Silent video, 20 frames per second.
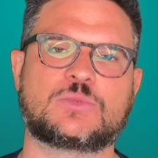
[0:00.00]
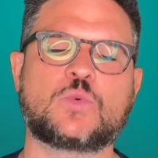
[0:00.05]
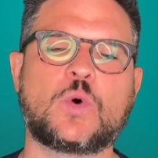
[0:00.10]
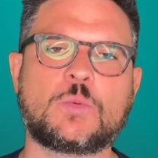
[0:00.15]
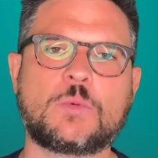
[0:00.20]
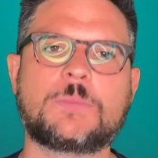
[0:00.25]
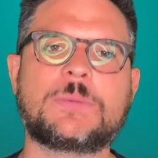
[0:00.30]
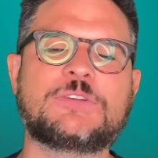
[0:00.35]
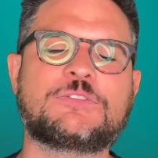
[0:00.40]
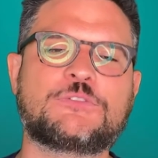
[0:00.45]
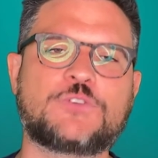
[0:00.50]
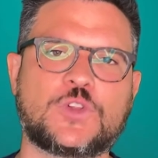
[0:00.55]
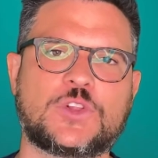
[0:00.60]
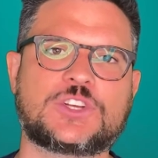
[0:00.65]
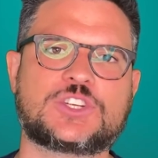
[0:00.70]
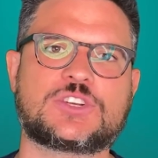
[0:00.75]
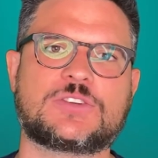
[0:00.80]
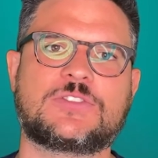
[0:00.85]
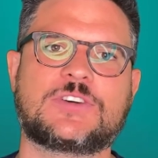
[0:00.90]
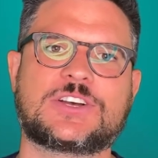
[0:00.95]
What would be
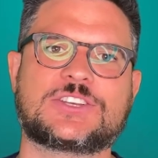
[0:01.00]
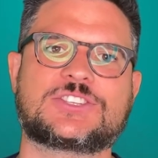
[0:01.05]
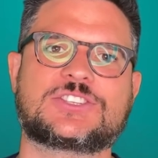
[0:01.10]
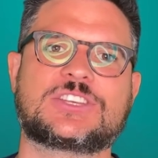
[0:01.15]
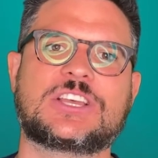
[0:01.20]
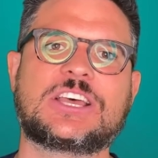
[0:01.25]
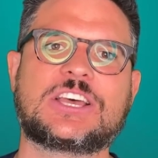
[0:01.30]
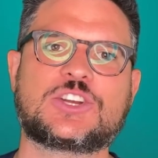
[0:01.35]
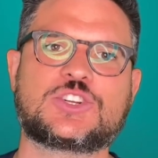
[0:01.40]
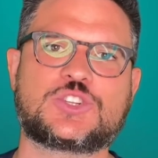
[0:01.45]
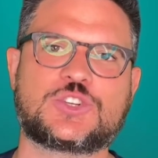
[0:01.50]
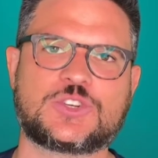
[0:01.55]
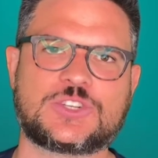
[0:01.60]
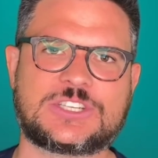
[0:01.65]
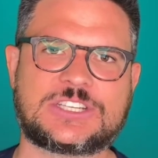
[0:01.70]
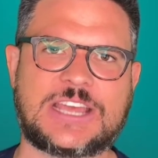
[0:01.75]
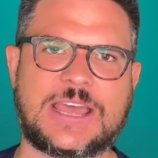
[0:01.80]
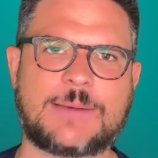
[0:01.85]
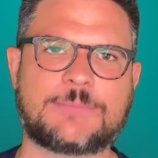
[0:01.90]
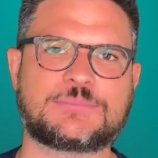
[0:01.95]
foolish of us to
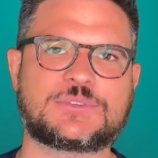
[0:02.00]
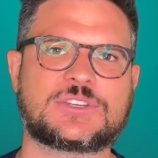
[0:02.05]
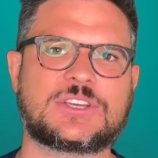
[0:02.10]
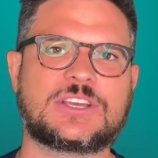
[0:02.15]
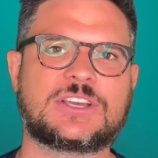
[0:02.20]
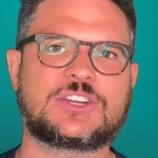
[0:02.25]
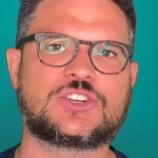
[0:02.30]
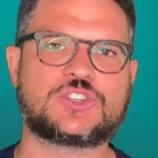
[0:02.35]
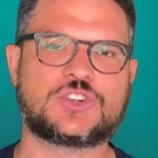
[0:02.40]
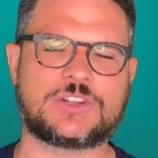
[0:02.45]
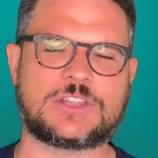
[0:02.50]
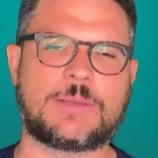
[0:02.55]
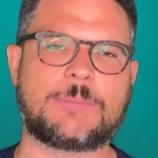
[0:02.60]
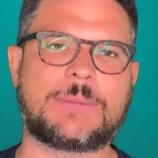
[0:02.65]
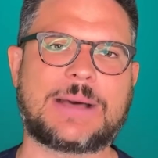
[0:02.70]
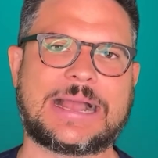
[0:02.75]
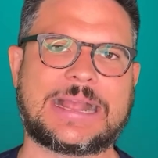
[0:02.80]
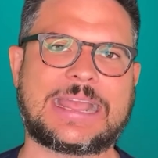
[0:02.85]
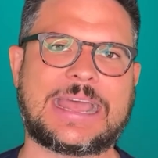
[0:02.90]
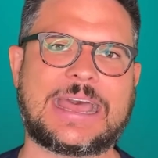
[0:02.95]
attempt during the
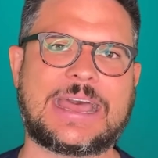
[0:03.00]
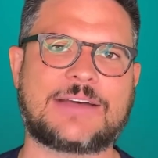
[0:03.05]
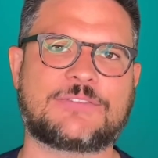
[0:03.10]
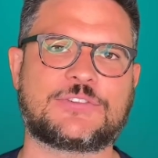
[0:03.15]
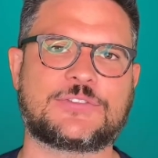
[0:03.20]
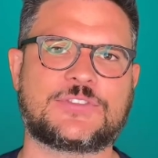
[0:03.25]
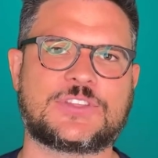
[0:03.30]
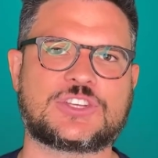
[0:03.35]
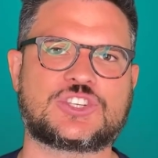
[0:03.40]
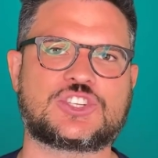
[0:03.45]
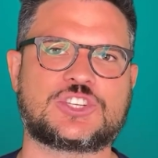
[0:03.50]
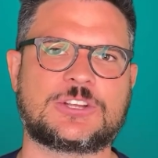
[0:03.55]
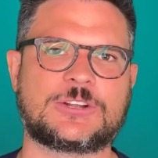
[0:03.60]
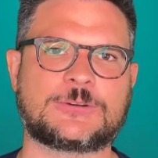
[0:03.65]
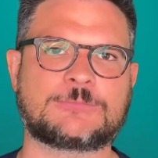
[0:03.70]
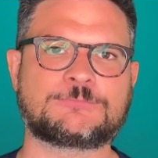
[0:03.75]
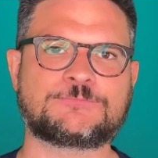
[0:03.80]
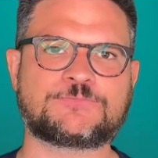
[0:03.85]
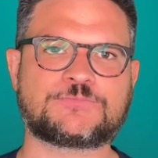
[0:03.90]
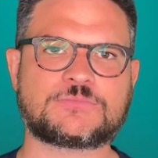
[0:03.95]
back half of this year?
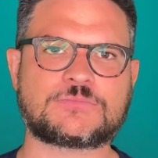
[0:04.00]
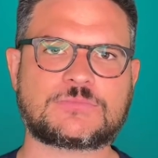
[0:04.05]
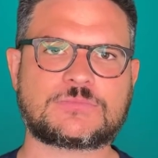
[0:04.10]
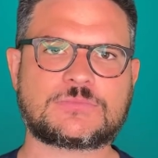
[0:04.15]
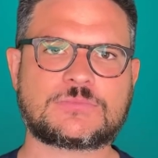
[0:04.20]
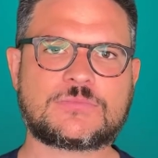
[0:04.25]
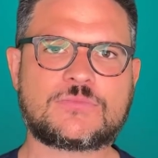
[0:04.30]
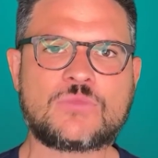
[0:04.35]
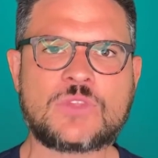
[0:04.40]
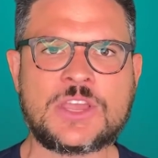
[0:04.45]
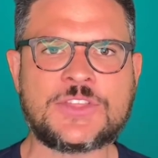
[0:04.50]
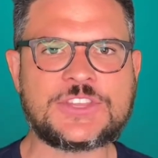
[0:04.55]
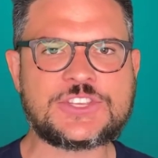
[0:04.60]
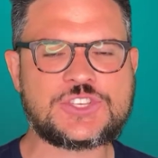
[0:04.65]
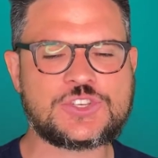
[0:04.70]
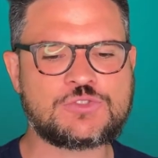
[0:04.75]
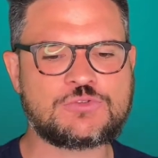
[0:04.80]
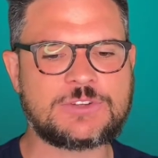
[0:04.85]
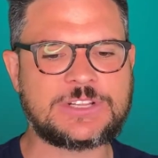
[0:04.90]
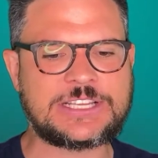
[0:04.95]
And this
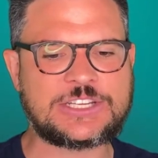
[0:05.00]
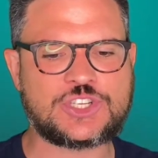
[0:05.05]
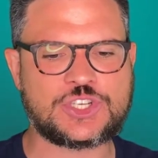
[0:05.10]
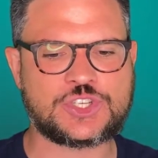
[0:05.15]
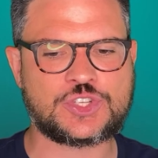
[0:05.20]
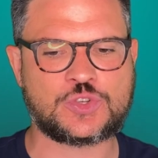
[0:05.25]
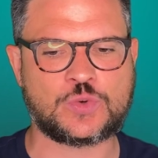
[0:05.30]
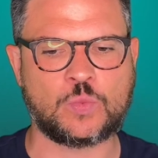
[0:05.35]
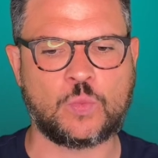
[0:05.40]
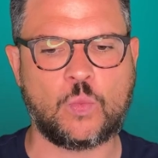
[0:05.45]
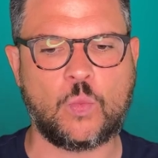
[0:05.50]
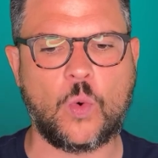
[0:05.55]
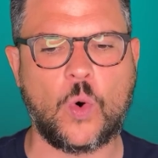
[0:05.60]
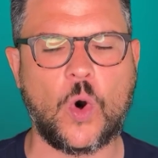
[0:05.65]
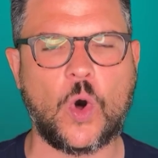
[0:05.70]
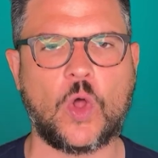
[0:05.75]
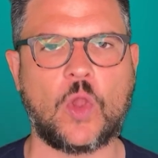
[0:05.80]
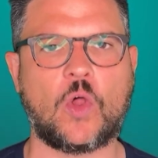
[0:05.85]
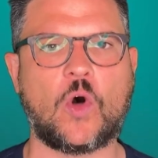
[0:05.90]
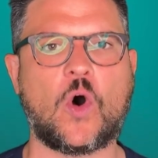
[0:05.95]
is really just to
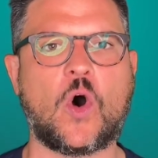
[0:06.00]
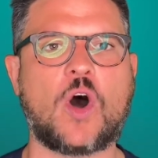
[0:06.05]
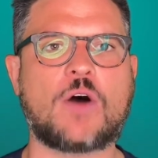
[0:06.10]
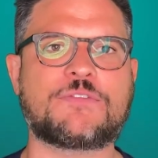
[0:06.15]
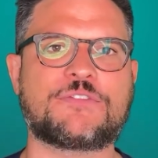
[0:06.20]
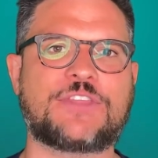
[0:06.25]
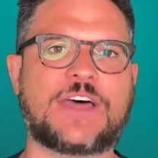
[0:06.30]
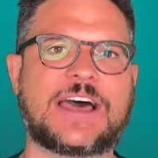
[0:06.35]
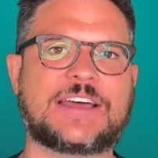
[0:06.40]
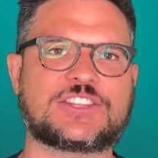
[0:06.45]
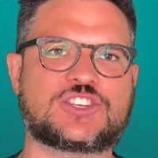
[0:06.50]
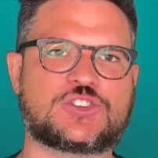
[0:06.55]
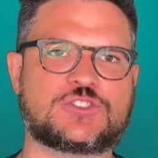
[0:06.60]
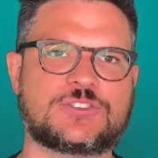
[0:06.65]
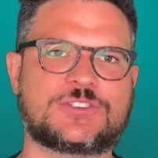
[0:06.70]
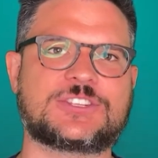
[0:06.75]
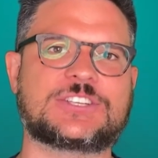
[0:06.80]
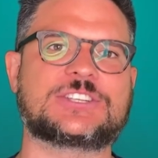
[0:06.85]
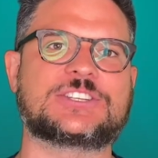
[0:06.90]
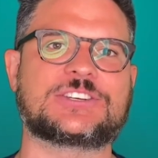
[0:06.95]
wall off that
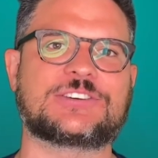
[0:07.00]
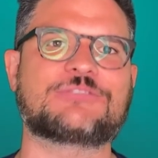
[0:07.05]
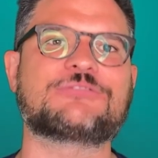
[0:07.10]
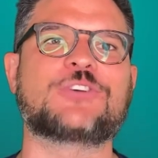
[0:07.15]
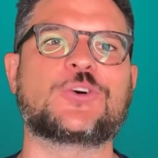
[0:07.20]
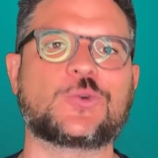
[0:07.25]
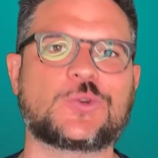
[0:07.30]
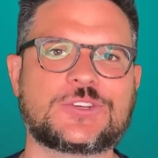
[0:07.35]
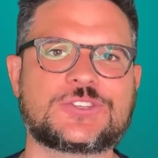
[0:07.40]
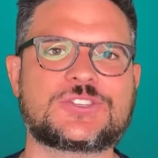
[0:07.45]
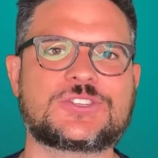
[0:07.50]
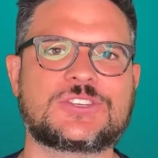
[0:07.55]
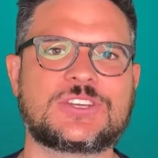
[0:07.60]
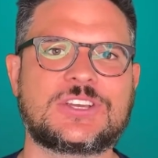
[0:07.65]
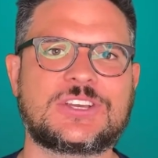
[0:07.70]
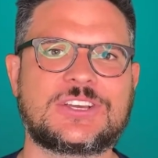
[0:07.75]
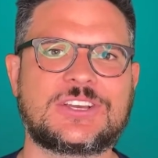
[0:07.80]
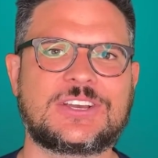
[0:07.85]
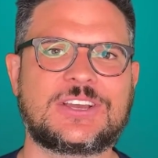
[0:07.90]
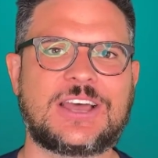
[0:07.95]
strategic focus.
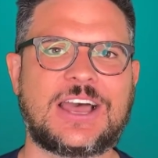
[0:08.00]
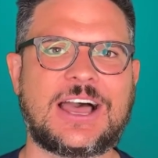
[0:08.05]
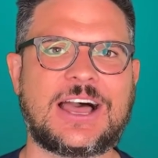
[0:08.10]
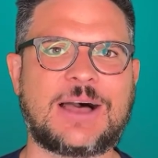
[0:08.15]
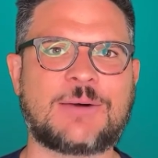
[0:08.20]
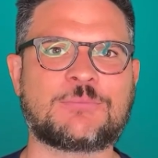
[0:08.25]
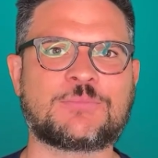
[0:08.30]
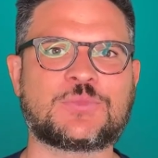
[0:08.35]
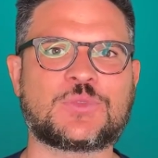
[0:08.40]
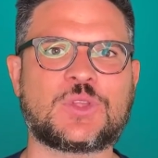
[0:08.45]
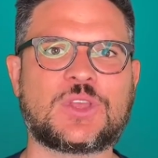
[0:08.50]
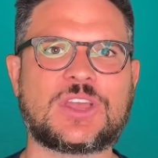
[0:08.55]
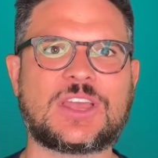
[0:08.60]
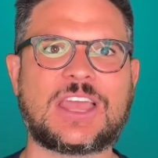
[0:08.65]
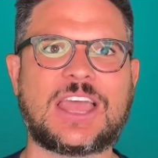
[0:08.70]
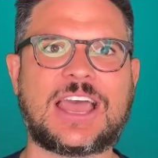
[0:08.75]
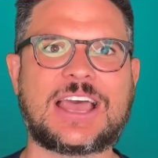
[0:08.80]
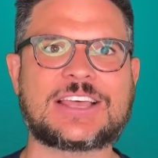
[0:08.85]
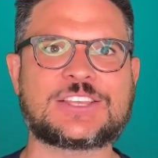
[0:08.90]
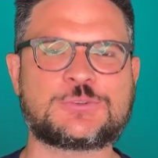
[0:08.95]

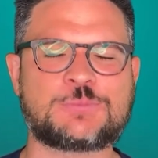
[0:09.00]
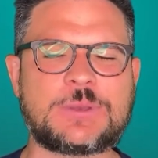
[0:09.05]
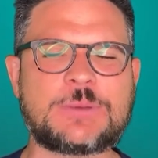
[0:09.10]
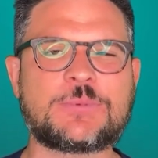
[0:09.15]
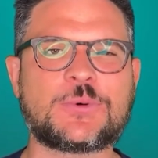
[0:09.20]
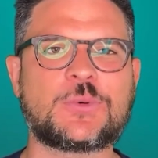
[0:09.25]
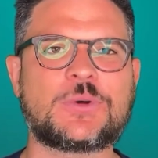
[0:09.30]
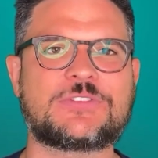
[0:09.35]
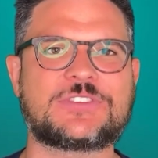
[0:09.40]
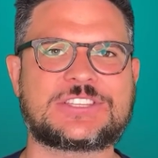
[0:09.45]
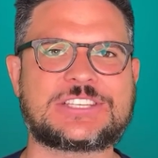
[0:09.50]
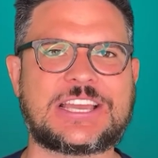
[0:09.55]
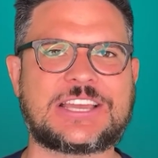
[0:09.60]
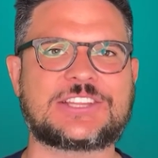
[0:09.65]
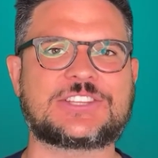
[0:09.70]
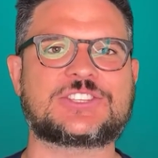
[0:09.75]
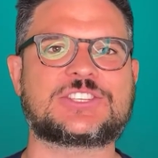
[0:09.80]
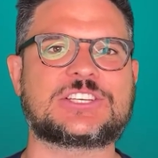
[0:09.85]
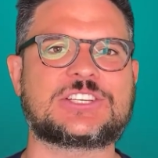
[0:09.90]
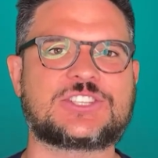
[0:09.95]
As people, we have a
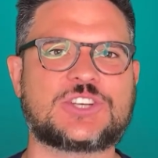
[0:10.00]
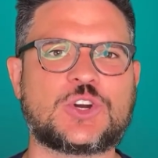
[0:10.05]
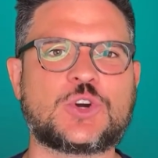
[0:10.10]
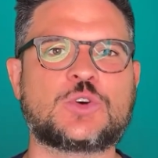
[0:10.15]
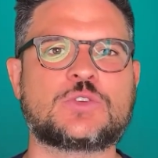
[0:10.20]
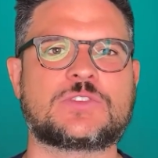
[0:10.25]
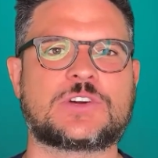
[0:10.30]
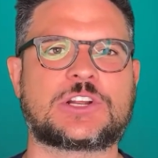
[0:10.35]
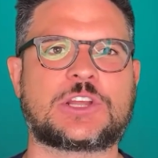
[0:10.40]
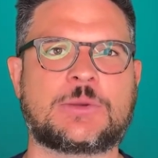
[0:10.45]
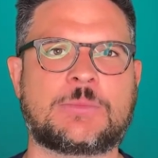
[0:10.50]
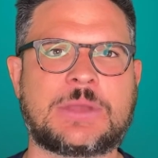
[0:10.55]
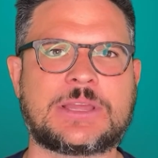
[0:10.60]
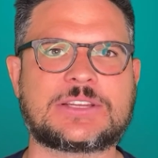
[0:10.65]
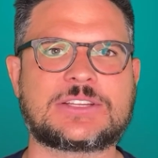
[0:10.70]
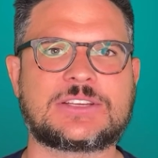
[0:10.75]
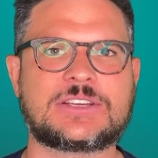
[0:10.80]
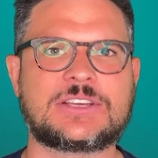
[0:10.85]
tendency to overcommit.